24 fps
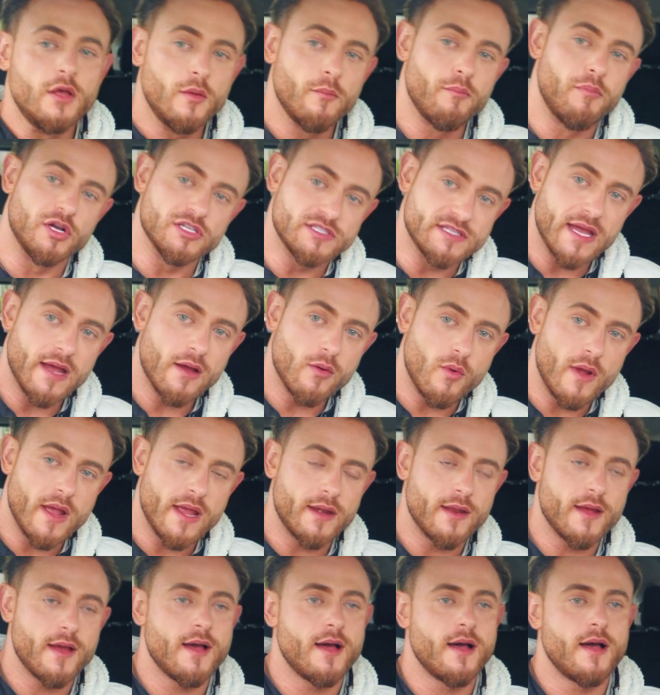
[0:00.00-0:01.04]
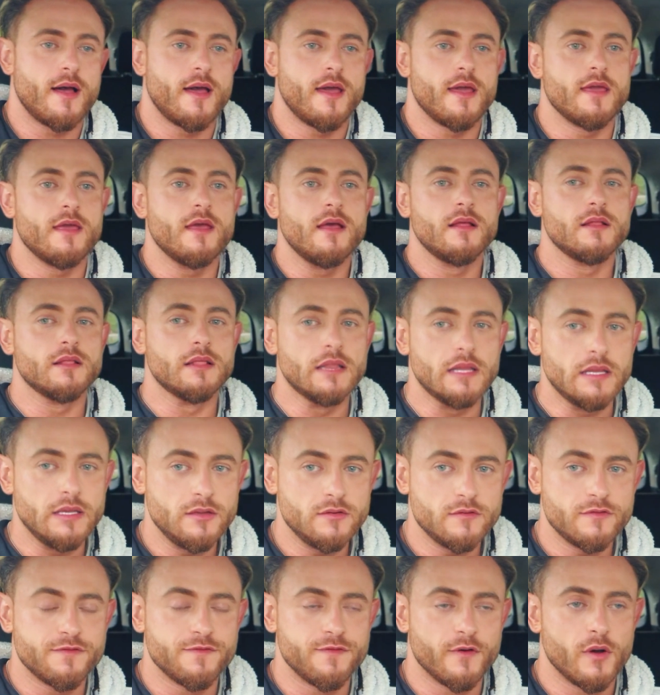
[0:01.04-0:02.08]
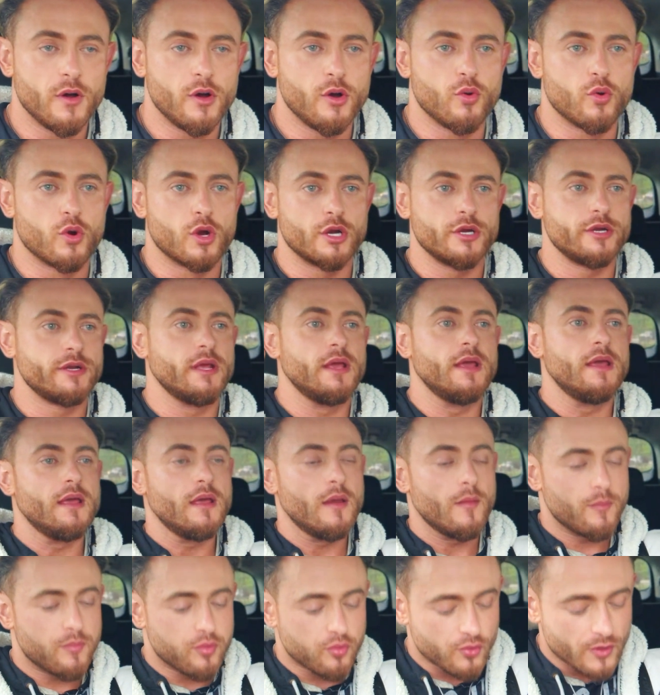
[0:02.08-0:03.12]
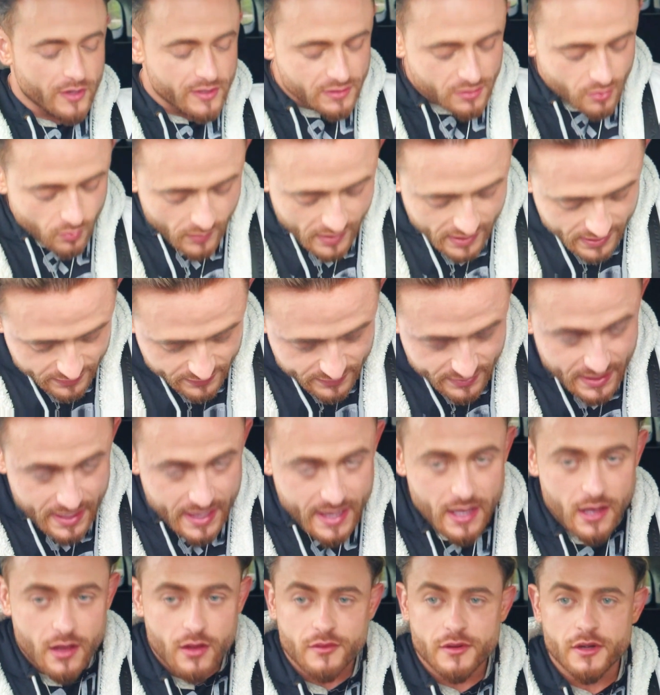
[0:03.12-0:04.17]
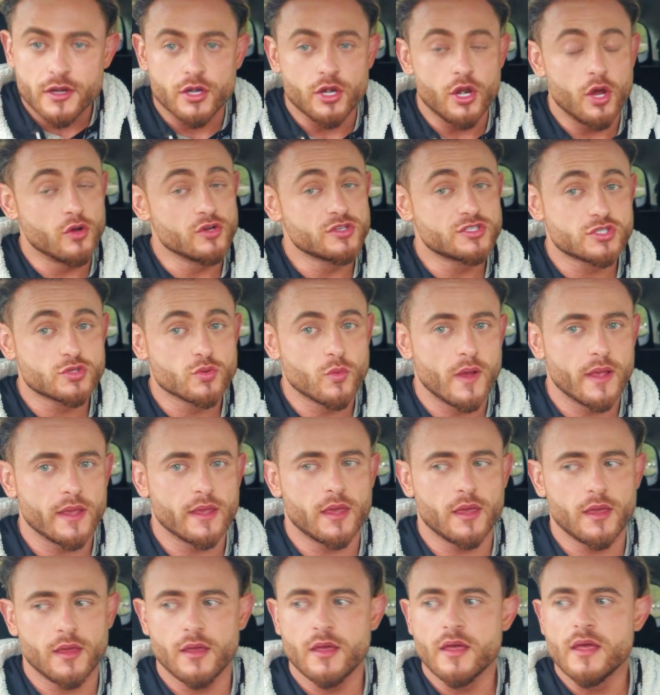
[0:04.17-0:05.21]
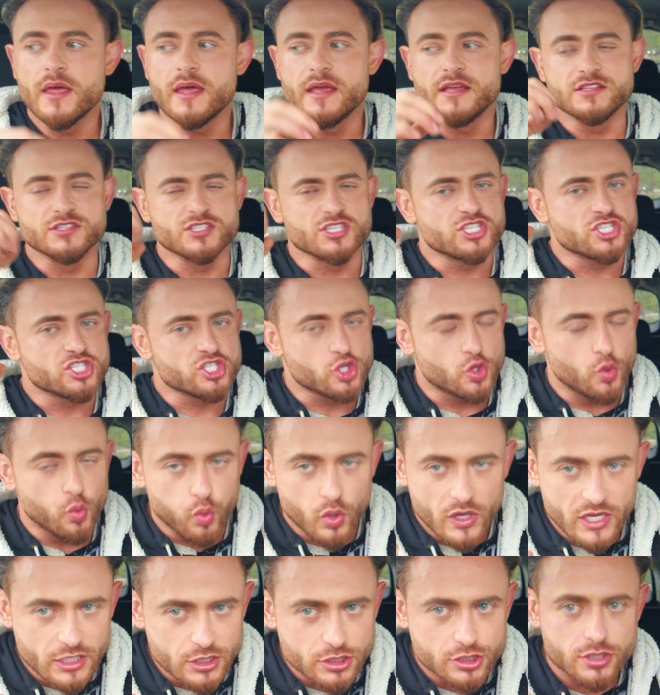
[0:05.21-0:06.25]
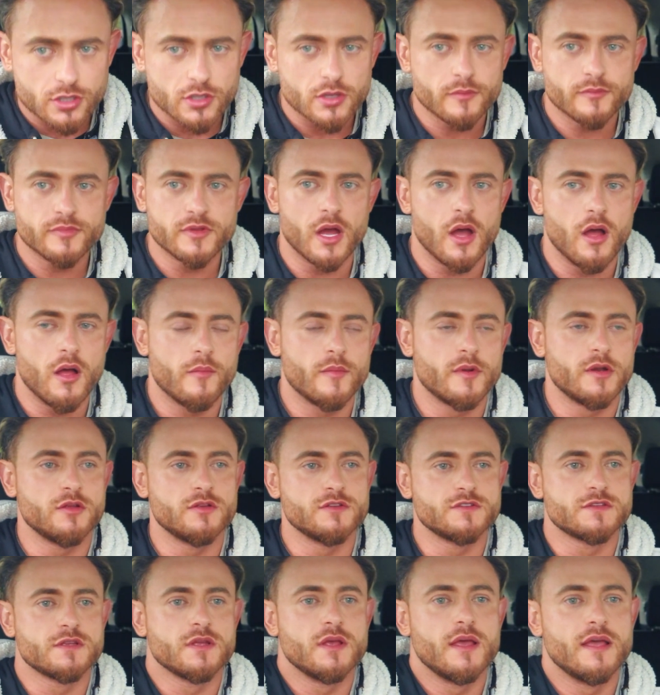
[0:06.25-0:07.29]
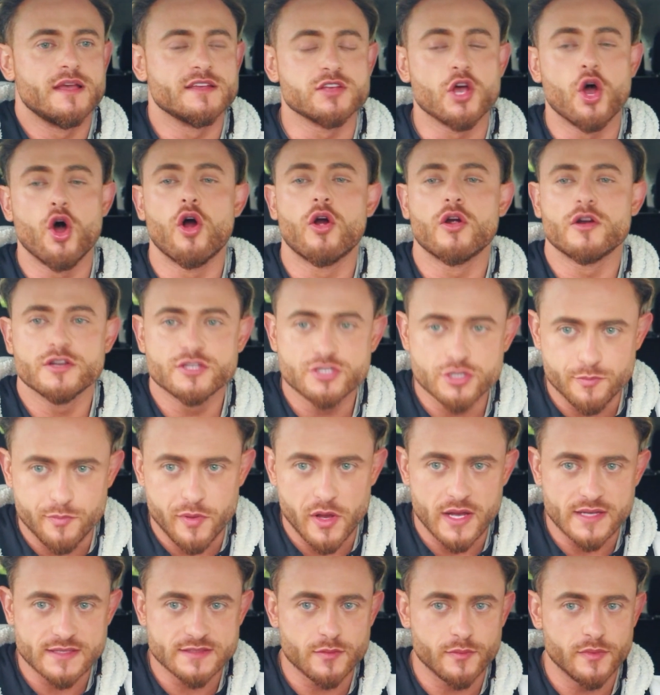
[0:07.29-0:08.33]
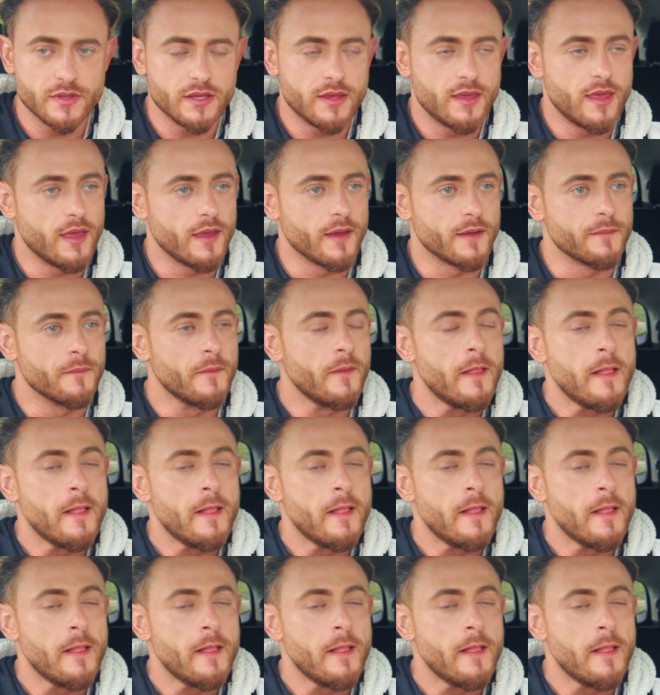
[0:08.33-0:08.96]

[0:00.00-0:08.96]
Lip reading: put that weight high, lean forward, bring the weight down, no swinging, and squeeze your abdominals as hard as you possibly can.